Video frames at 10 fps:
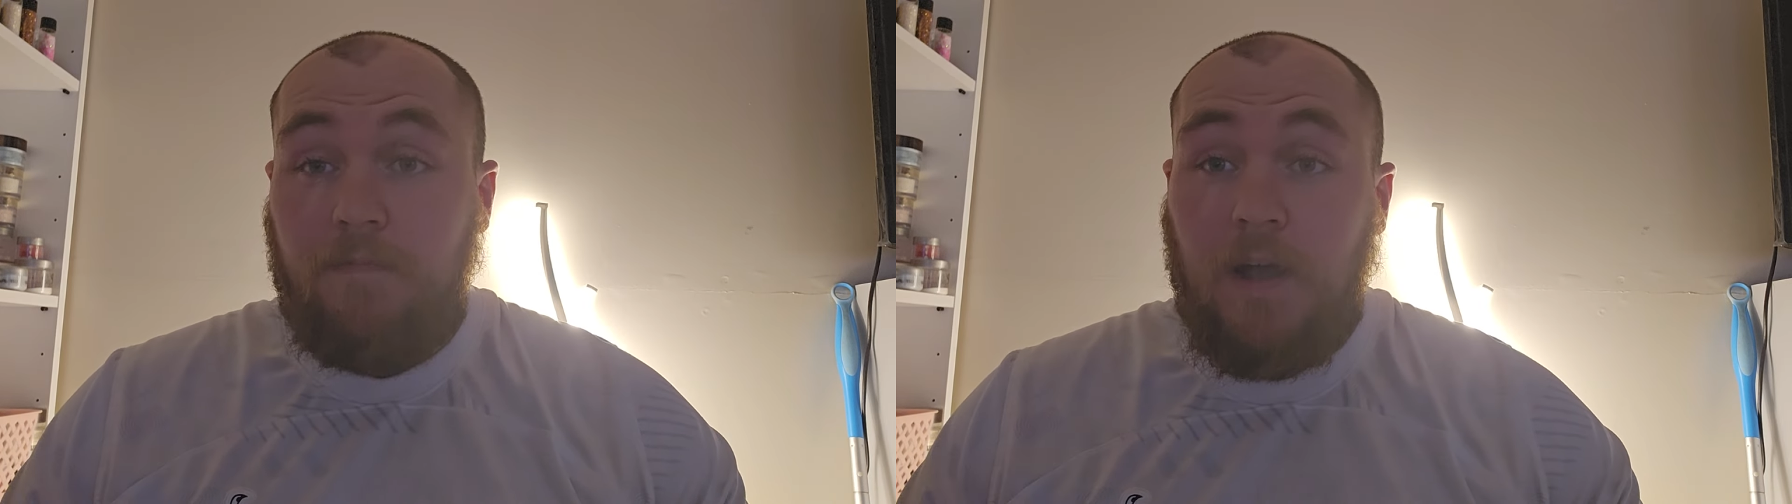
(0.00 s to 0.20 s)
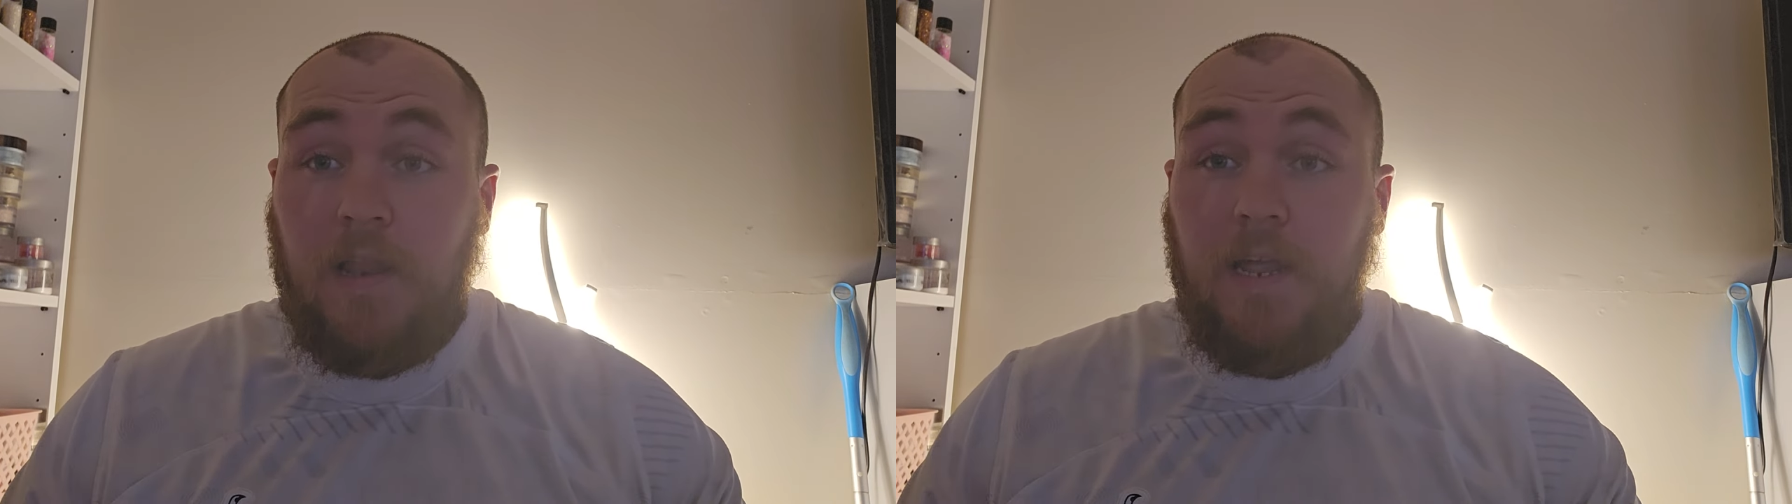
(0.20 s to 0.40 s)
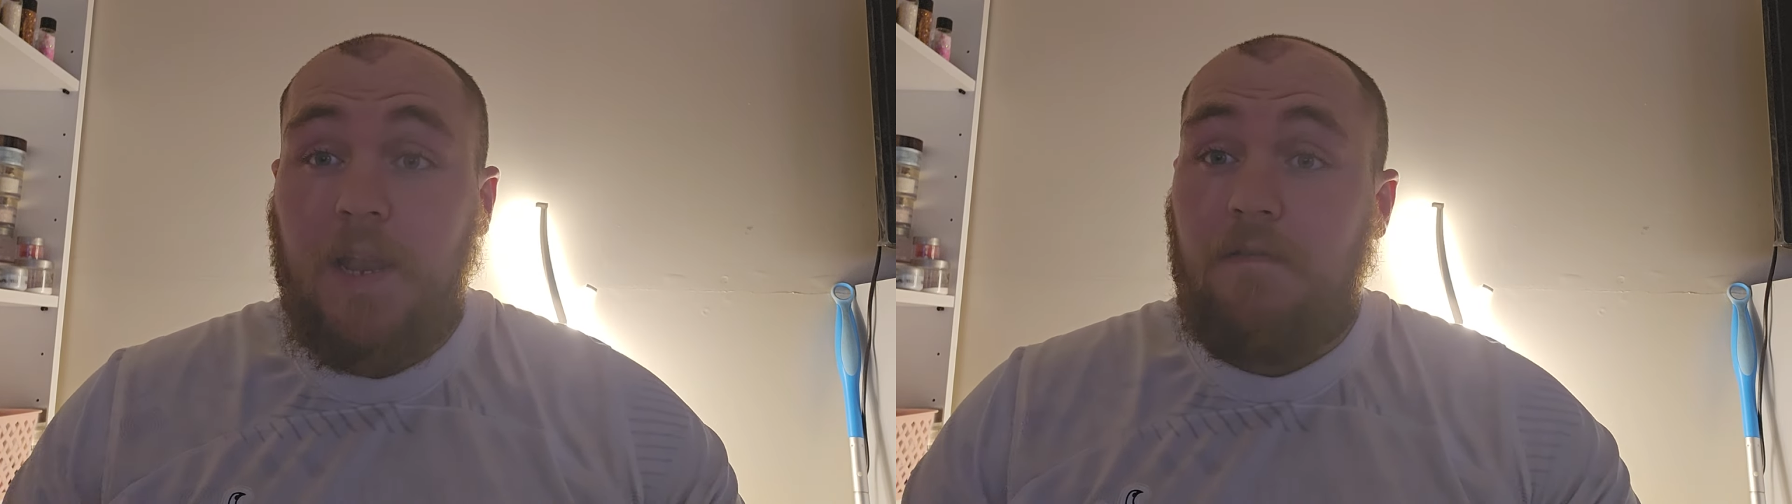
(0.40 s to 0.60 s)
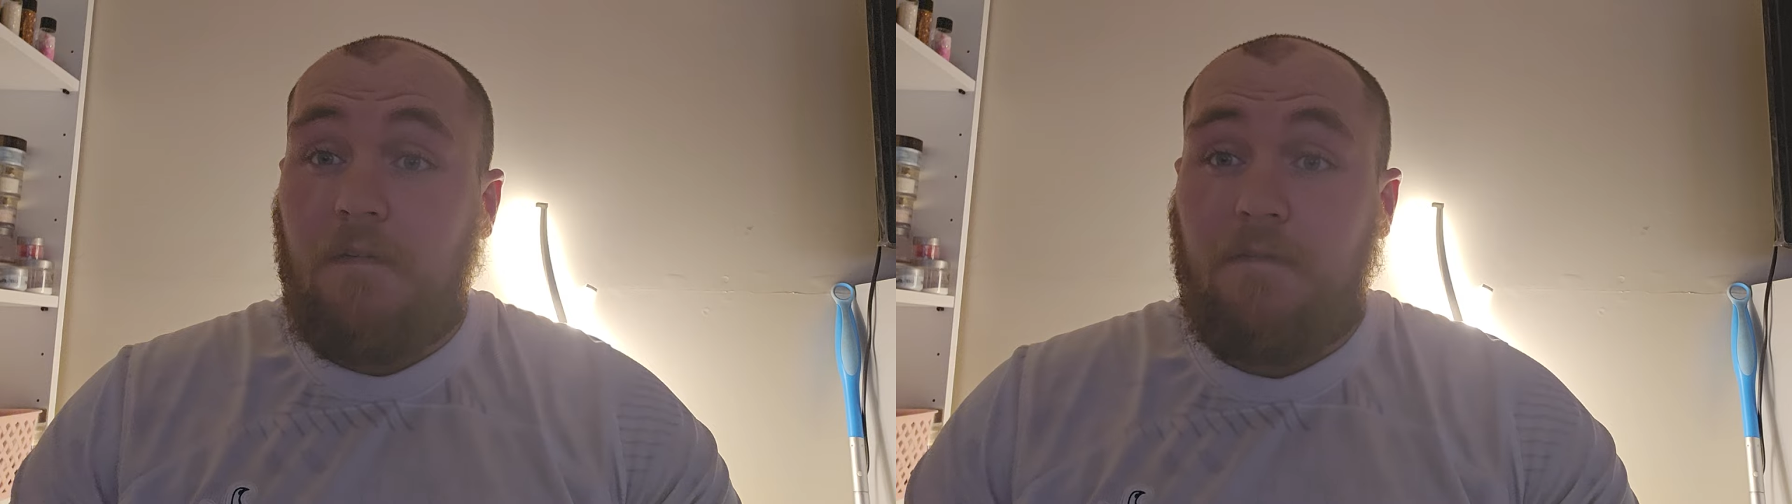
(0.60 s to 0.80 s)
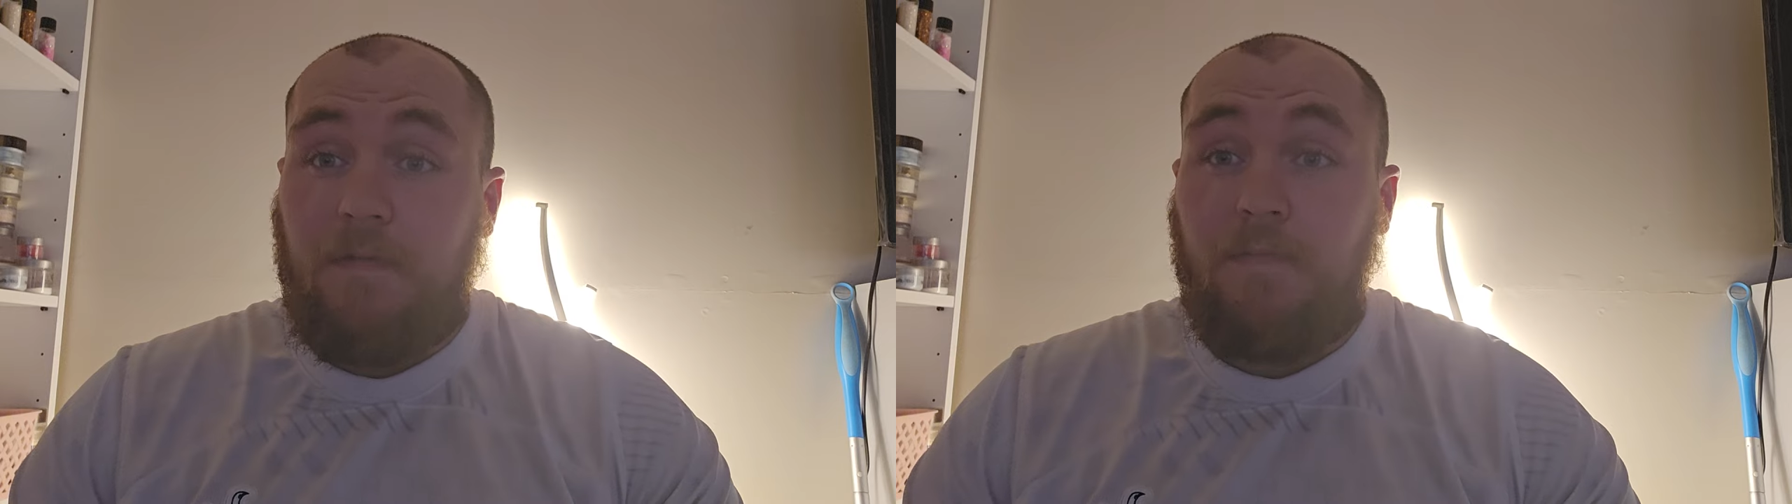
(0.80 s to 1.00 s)
luckily enough,
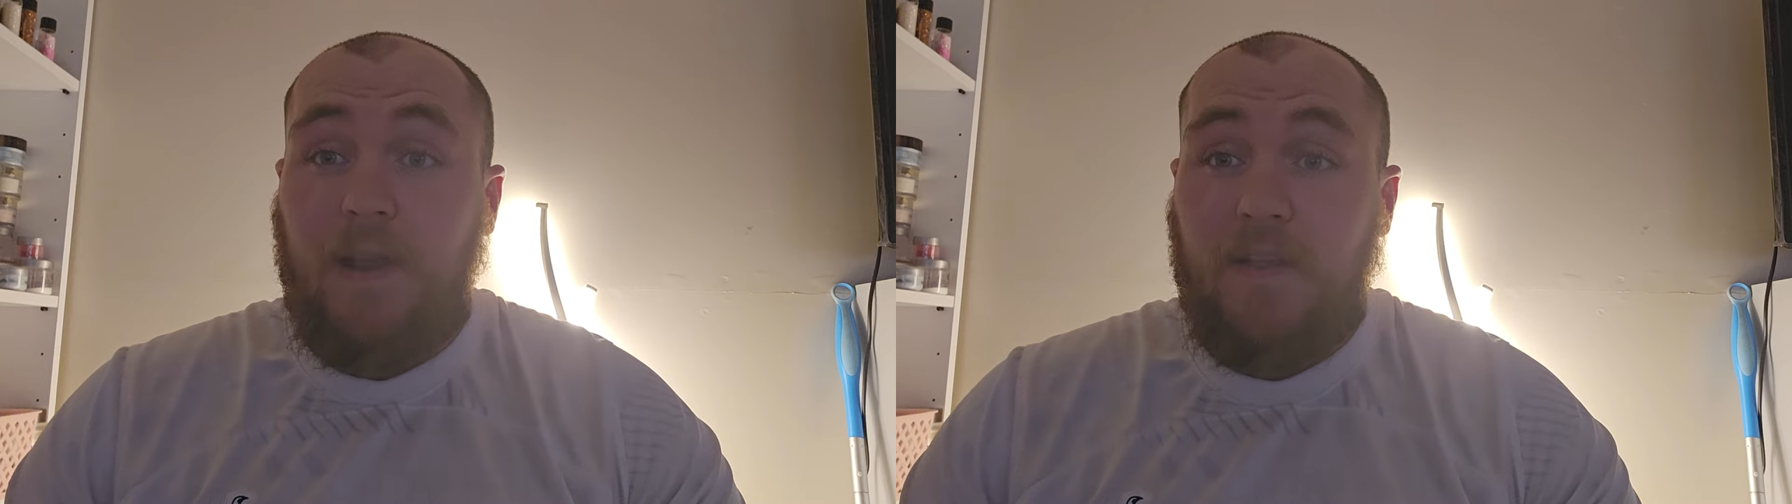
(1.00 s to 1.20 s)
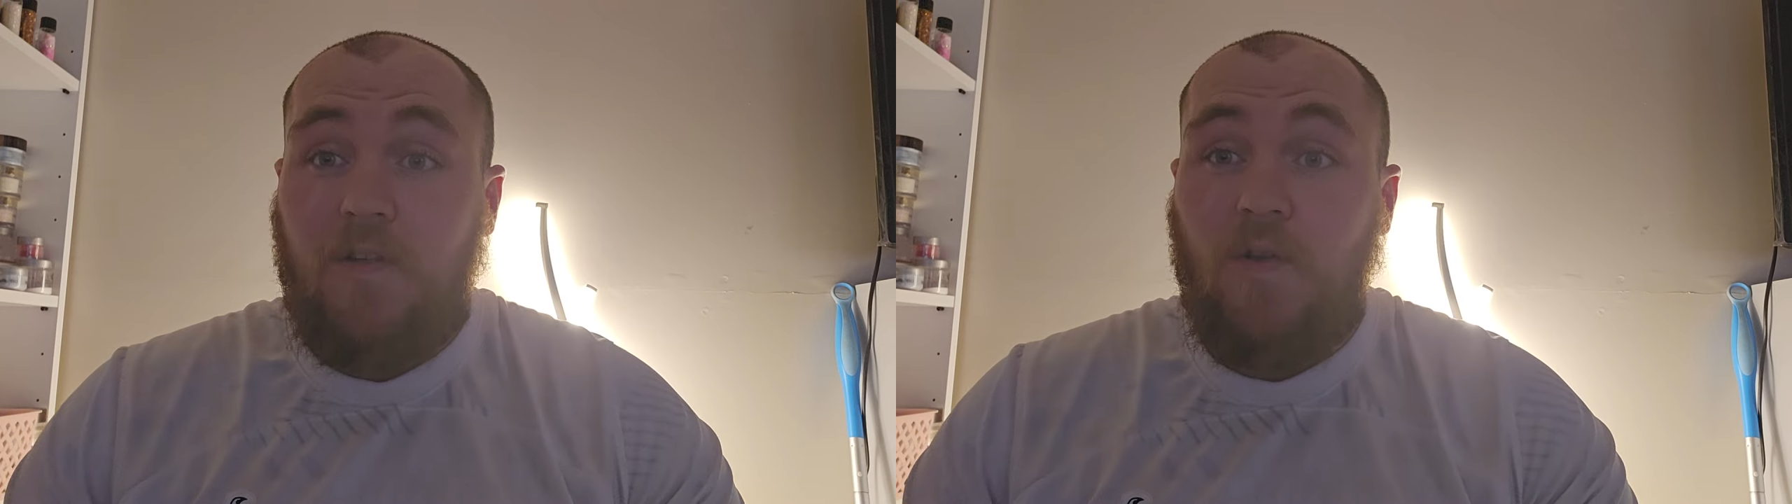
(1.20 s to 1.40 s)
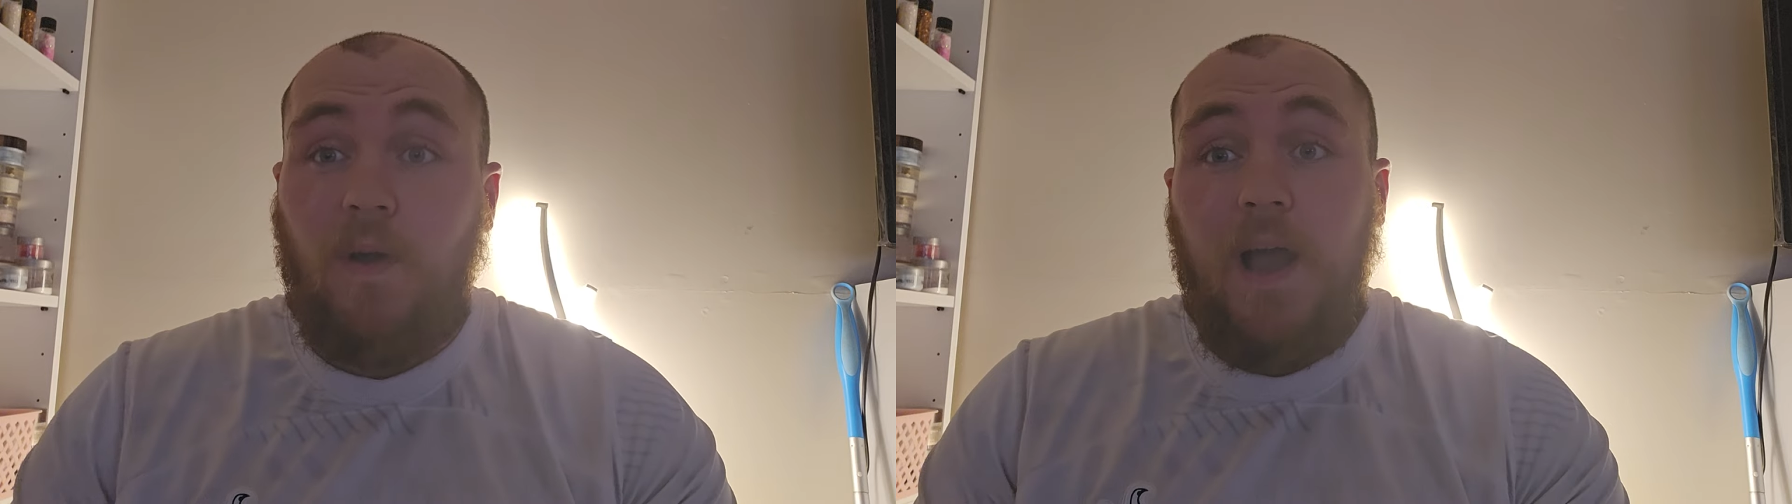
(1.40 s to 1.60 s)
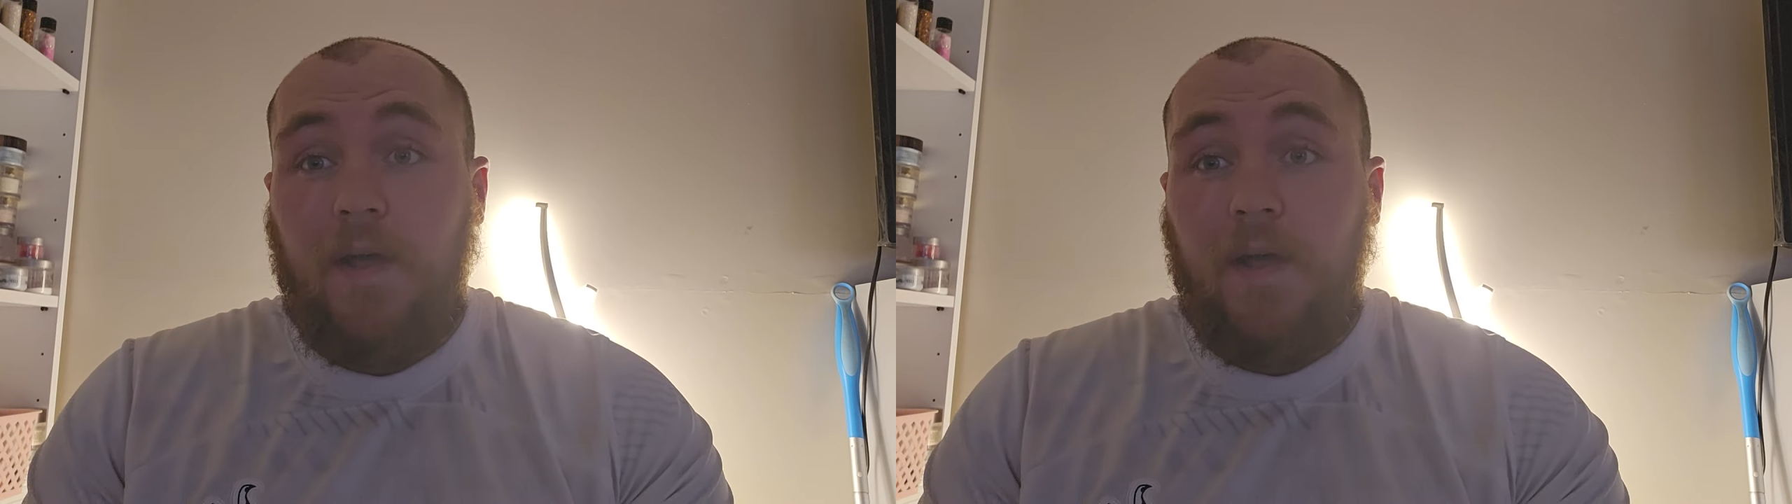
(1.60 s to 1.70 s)
I've managed to sort